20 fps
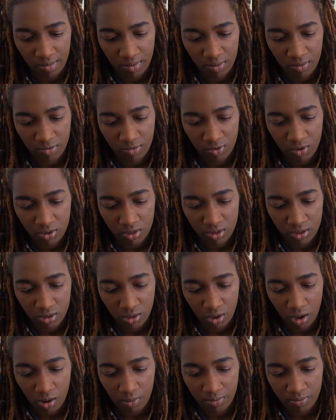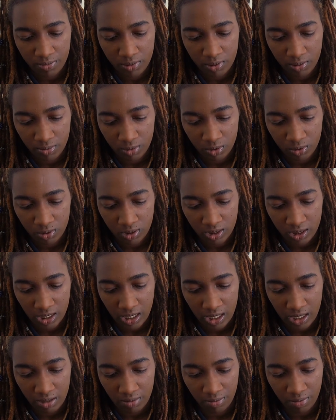but we've got this Optimal
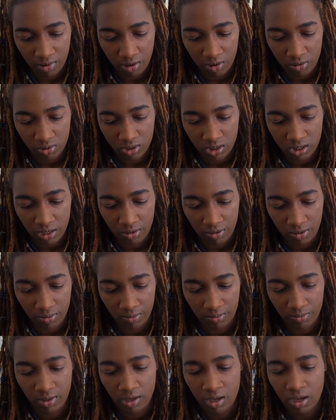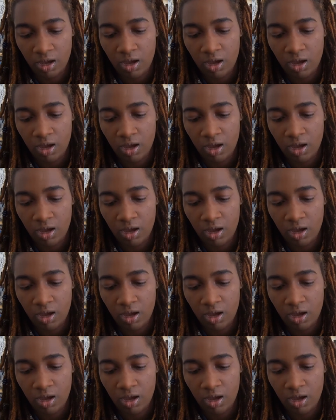Skin Pro Serum